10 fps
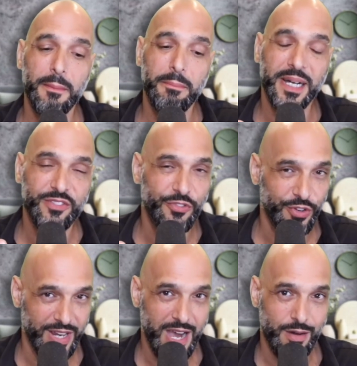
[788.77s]
But
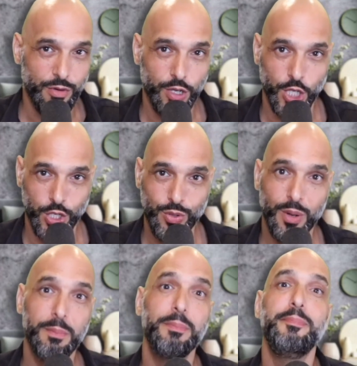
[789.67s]
for now,
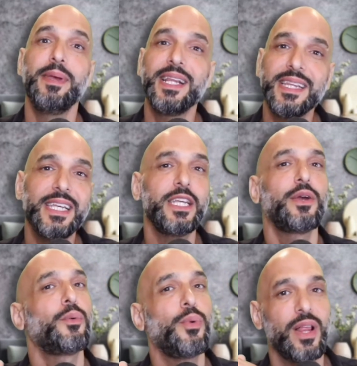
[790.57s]
you're building
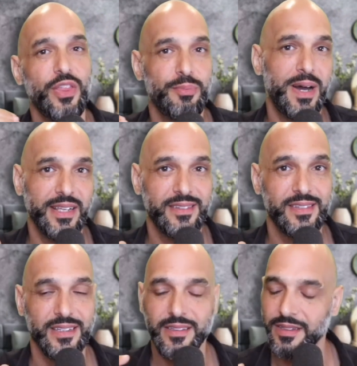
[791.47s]
your wealth
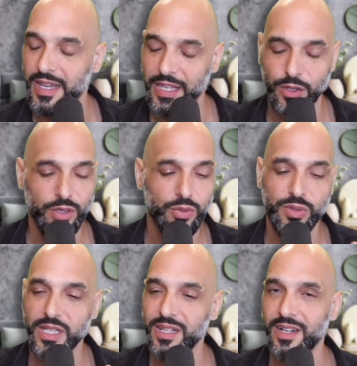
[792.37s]
mindset and you need to
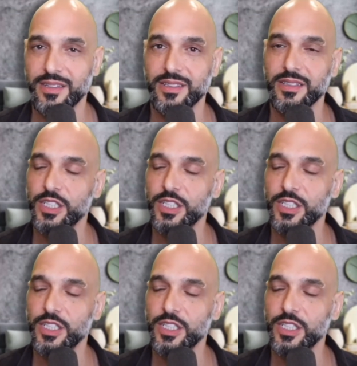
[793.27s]
declutter.